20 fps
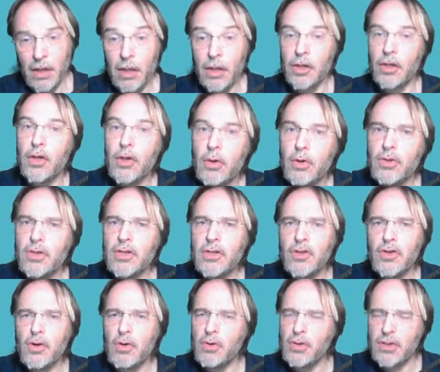using
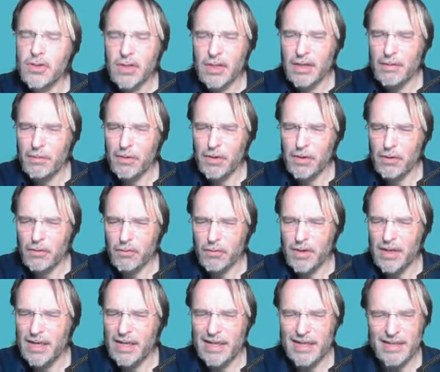tools that were not
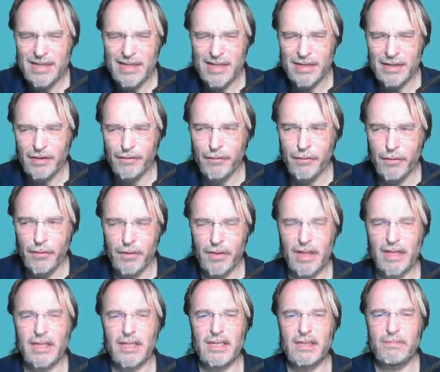really intended for
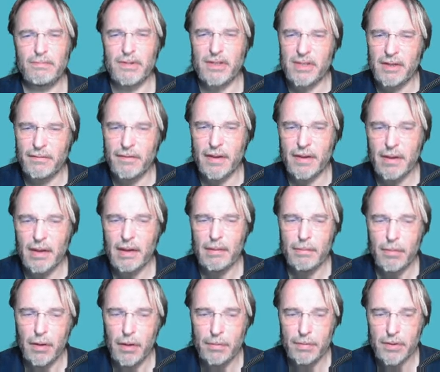that specific
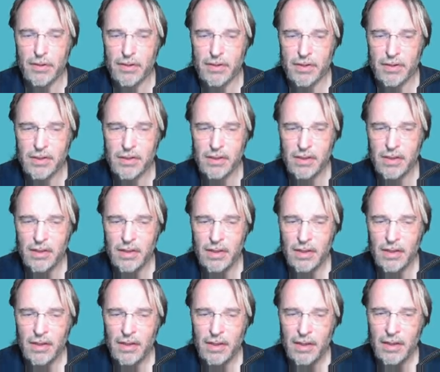purpose.
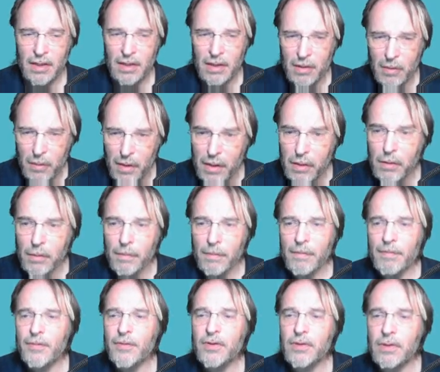
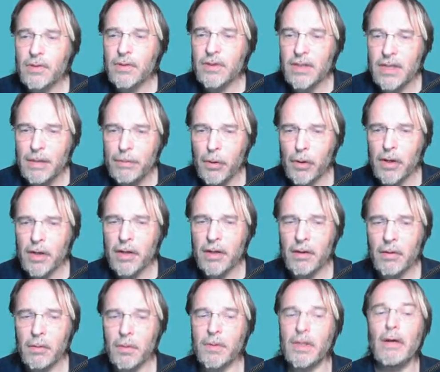Welcome to
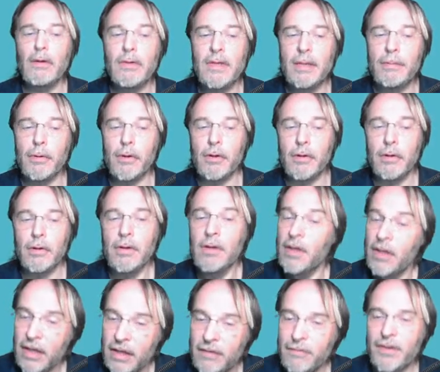Debugging Without Debugger,
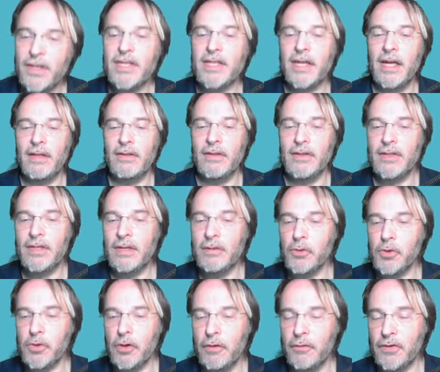investigating
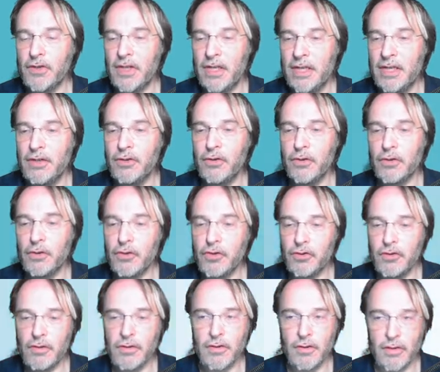SQL Server's internal
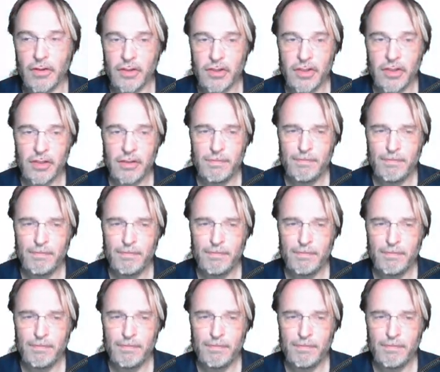structures.